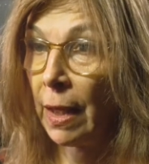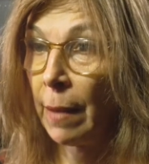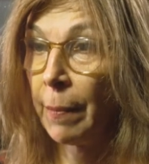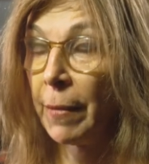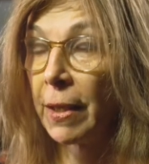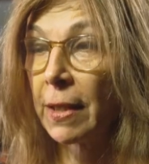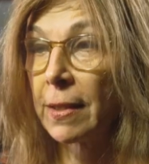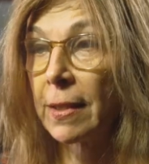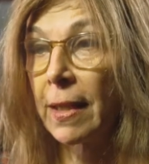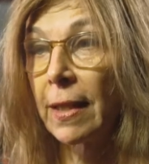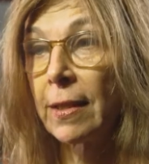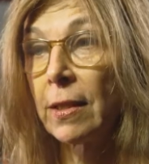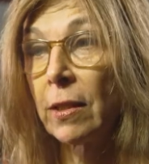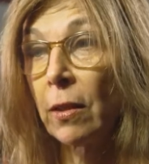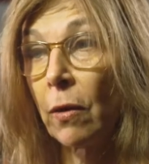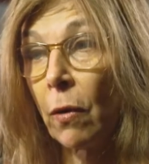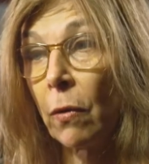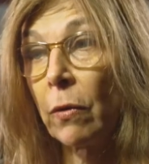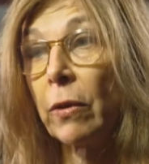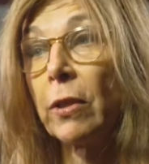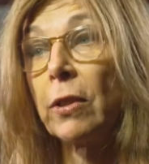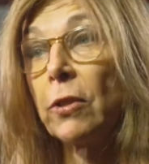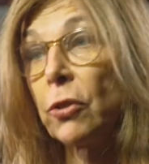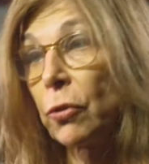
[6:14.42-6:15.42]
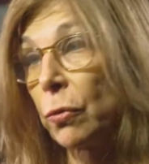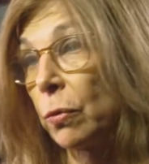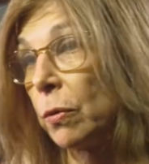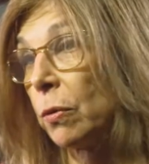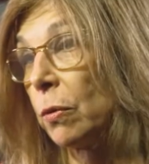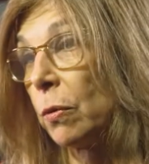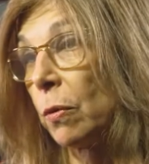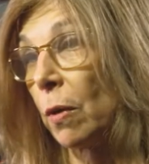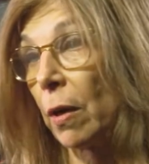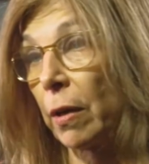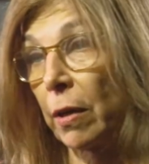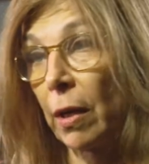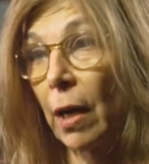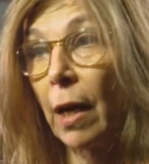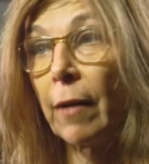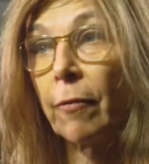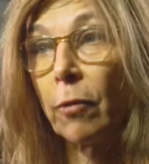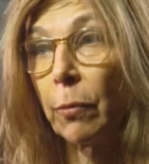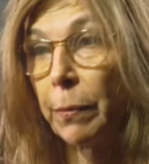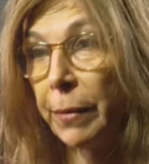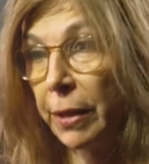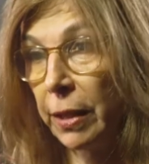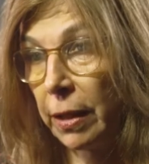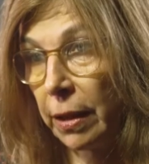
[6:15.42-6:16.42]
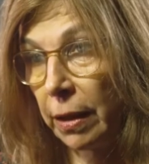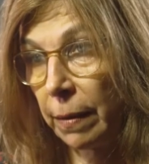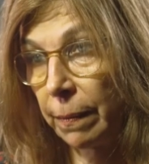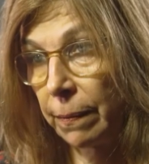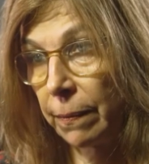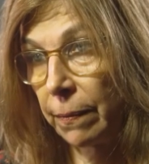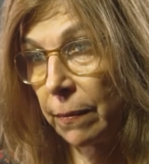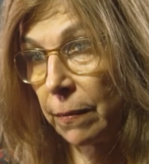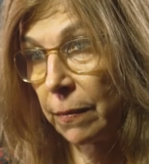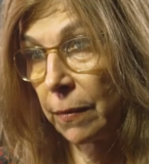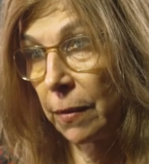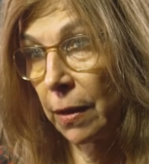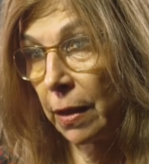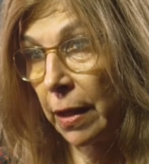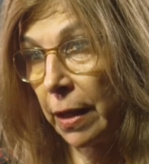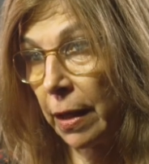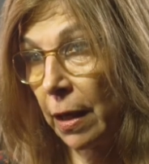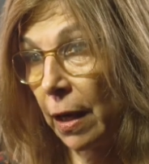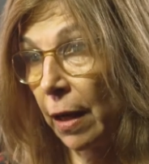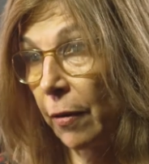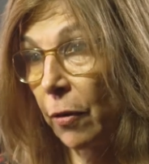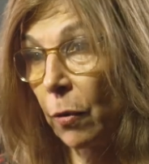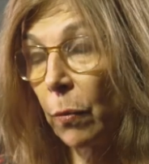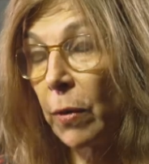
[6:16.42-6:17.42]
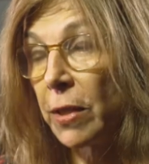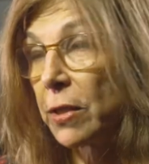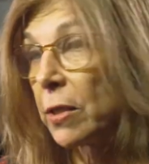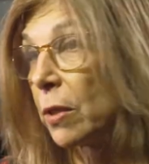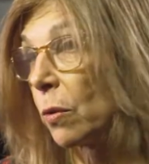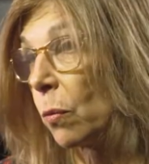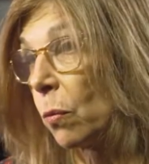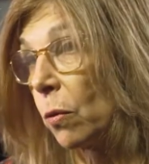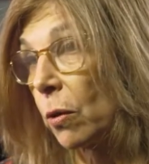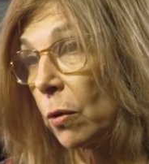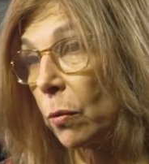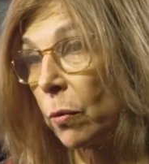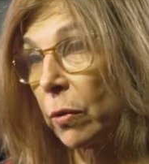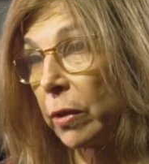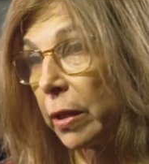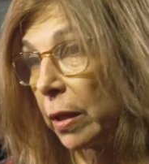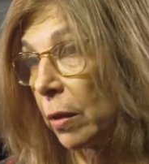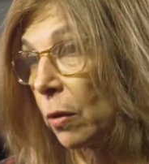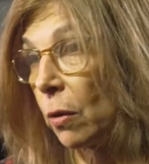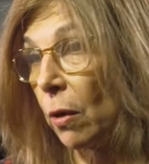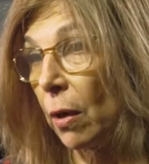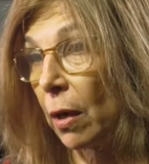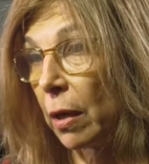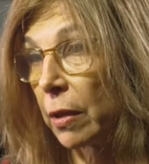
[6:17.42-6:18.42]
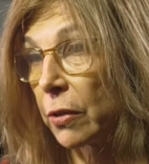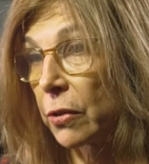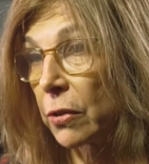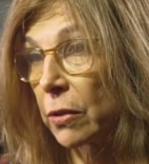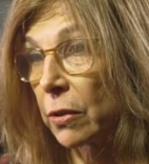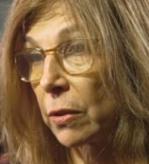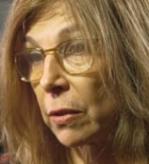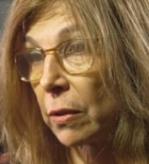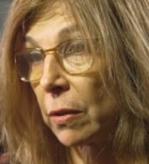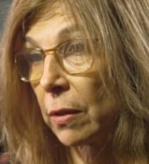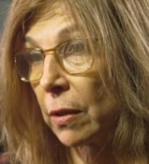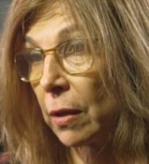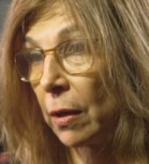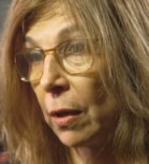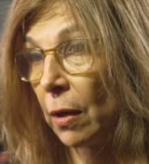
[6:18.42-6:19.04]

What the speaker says: because that's the only true archival medium. And otherwise their work will get lost.